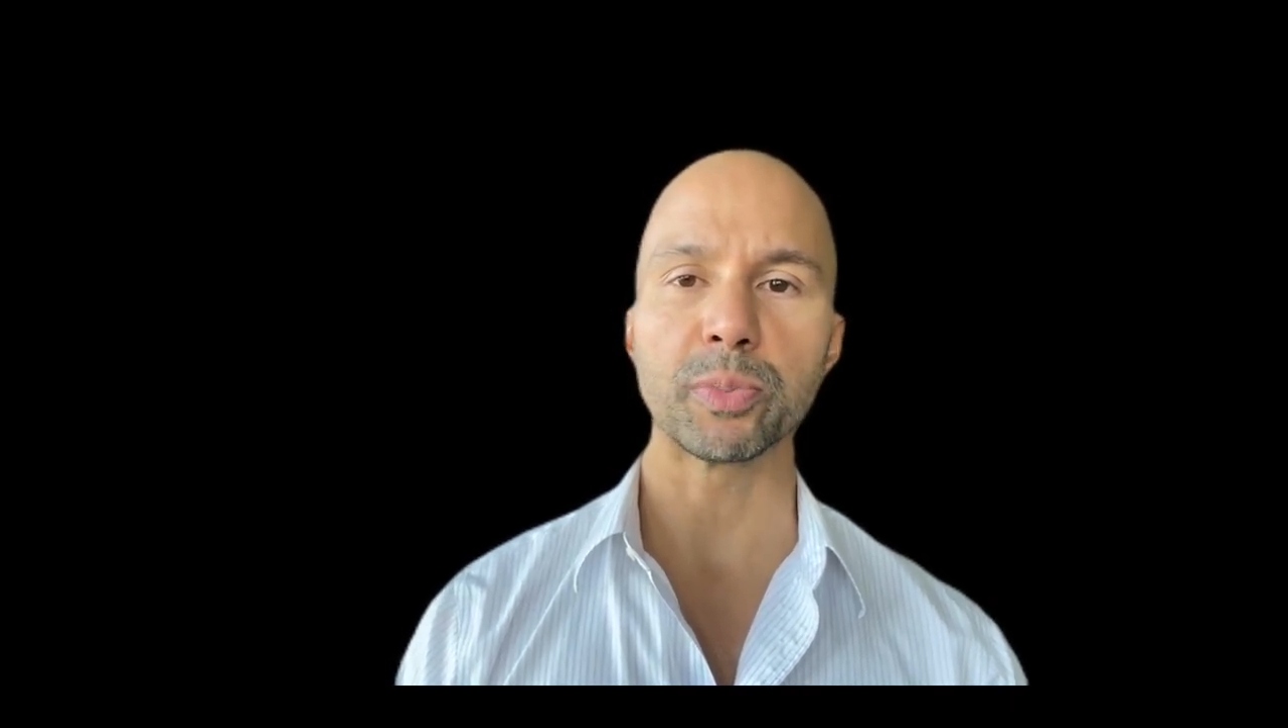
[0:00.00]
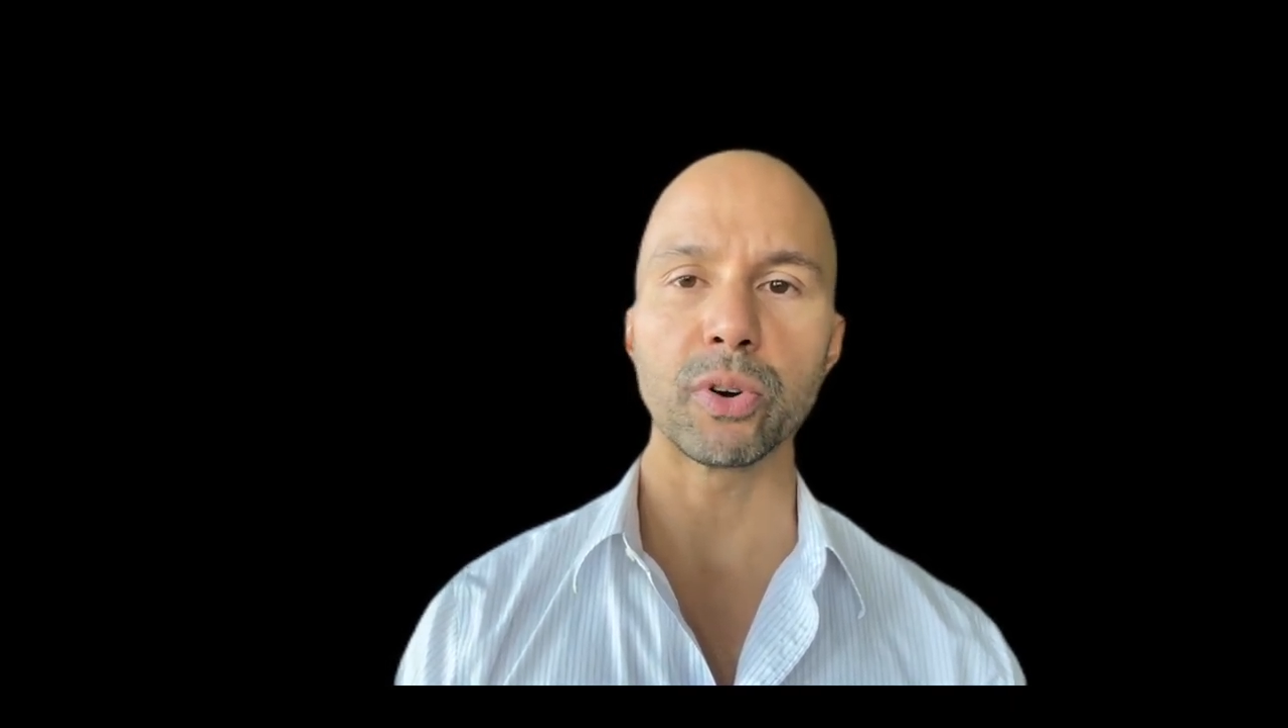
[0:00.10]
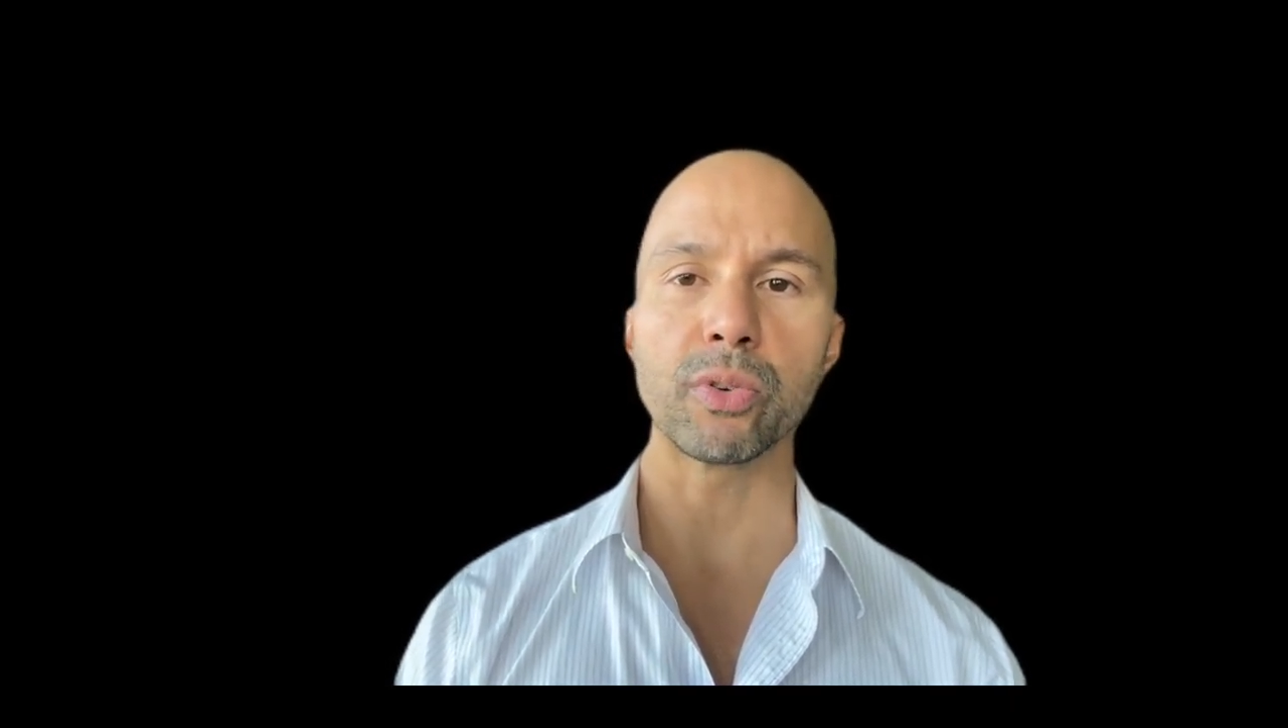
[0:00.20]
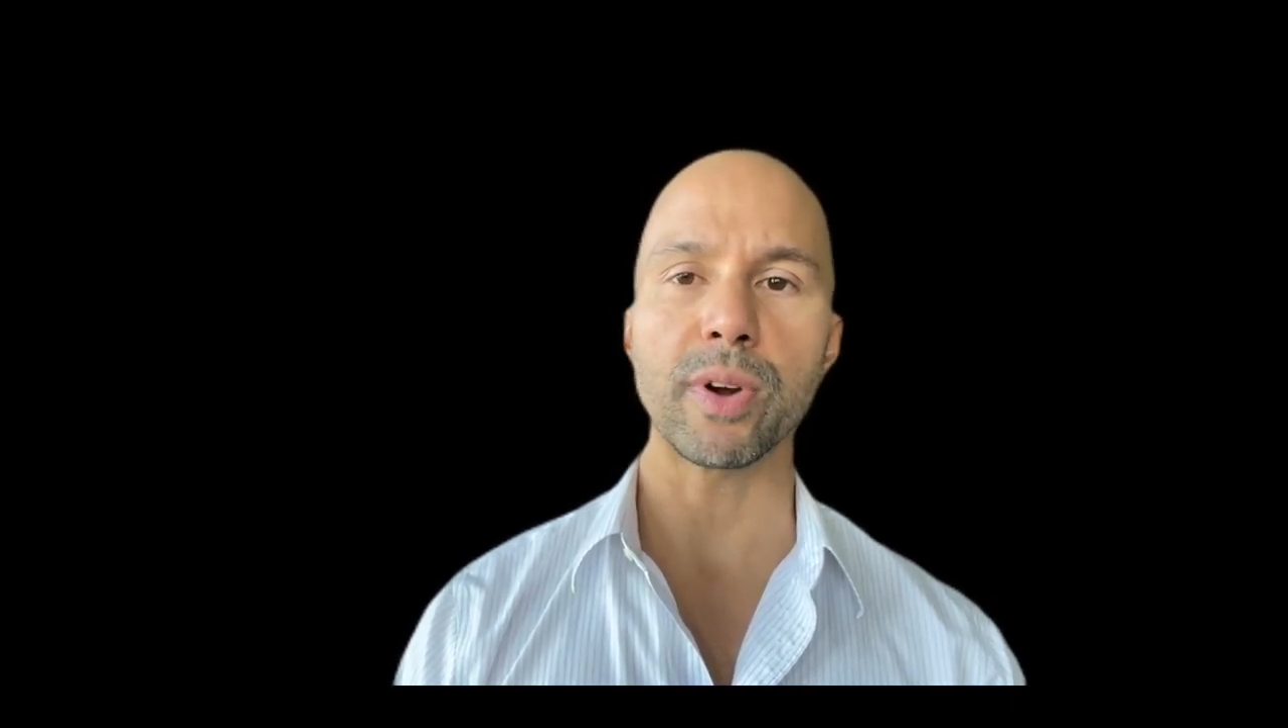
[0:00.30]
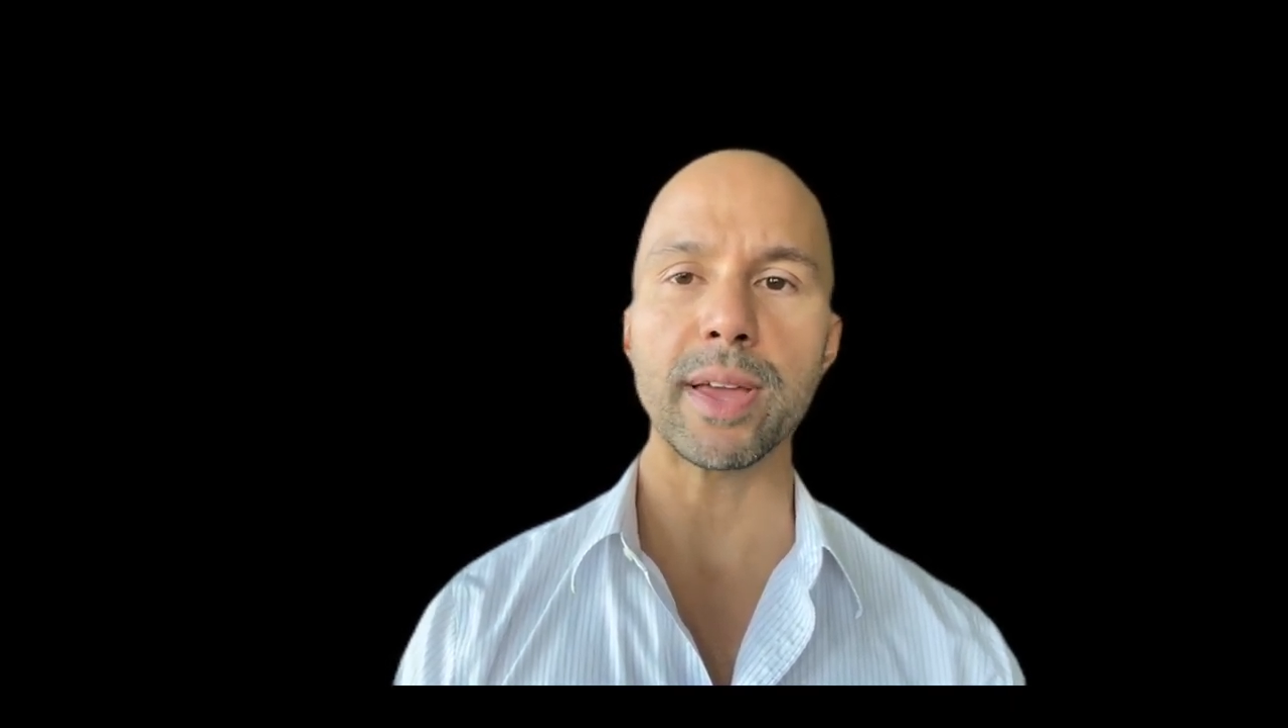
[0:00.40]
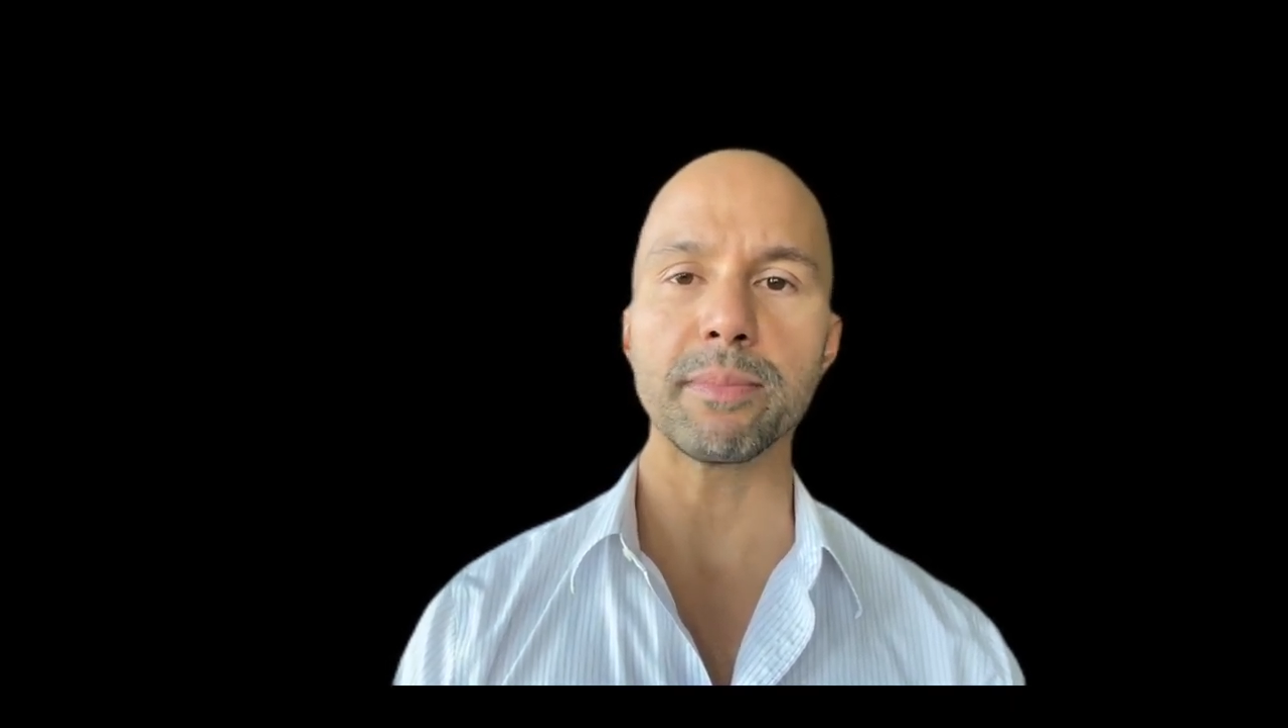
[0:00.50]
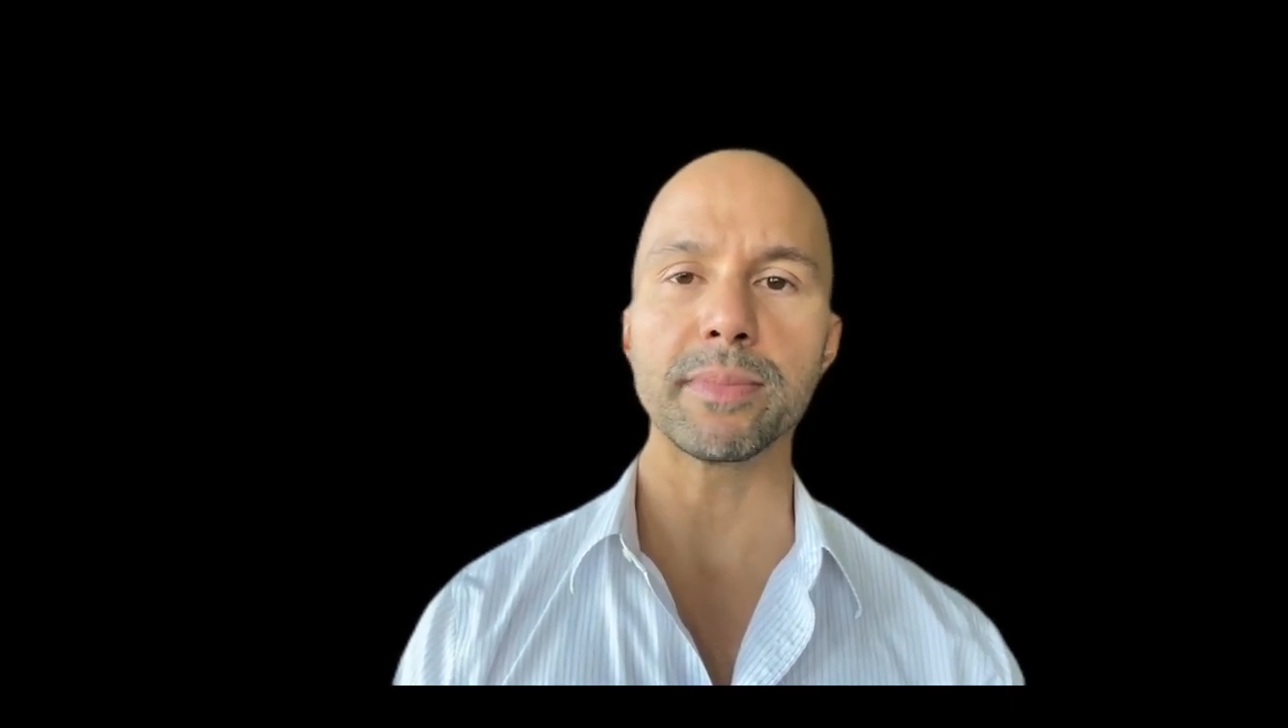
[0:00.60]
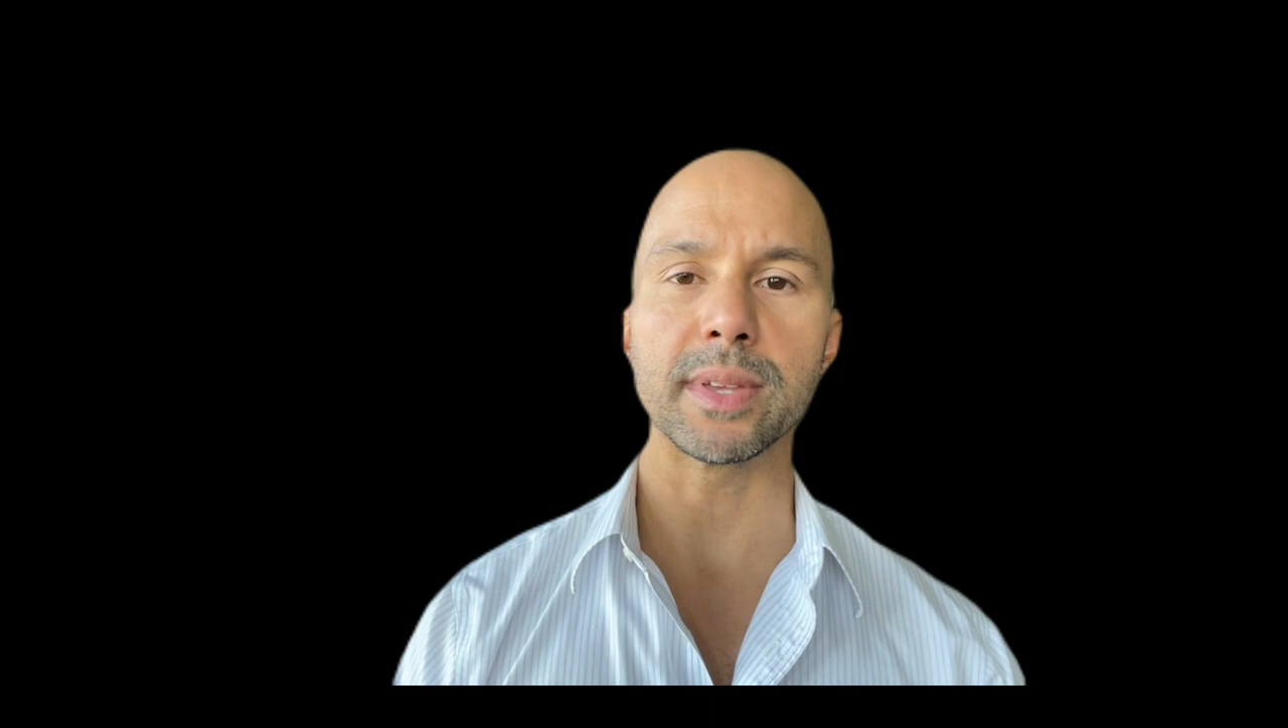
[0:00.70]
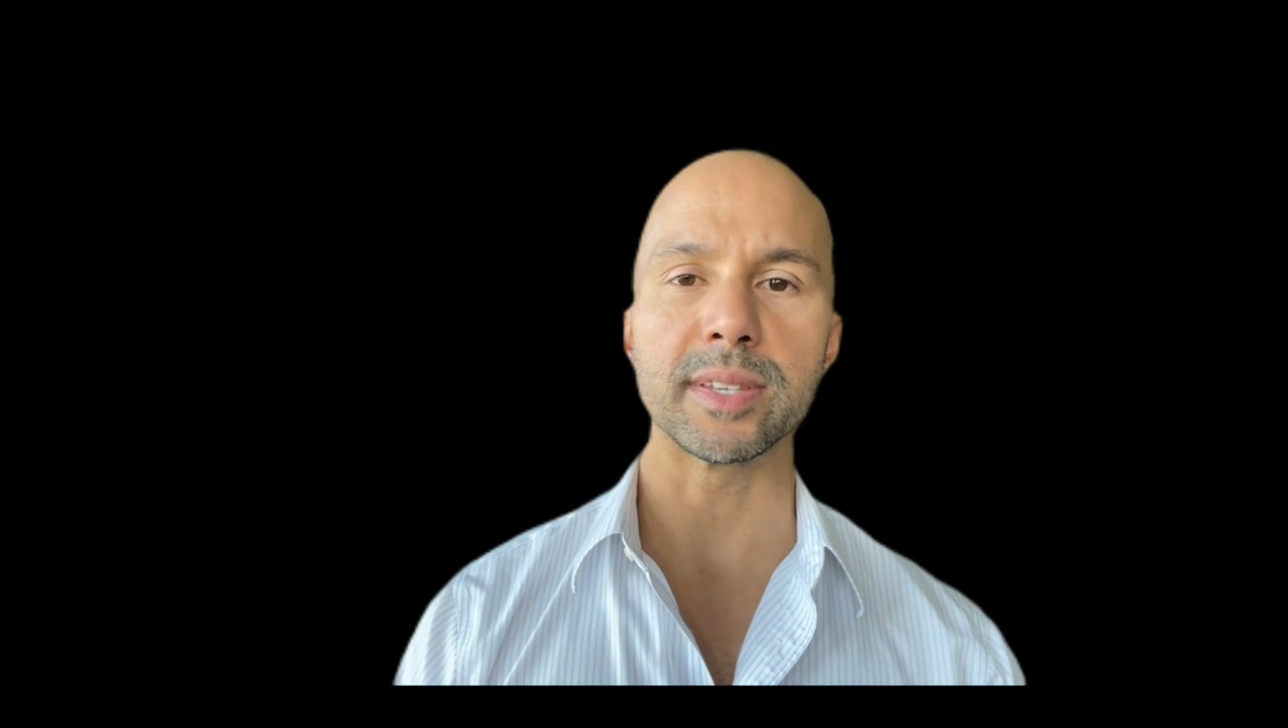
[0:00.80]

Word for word: Program,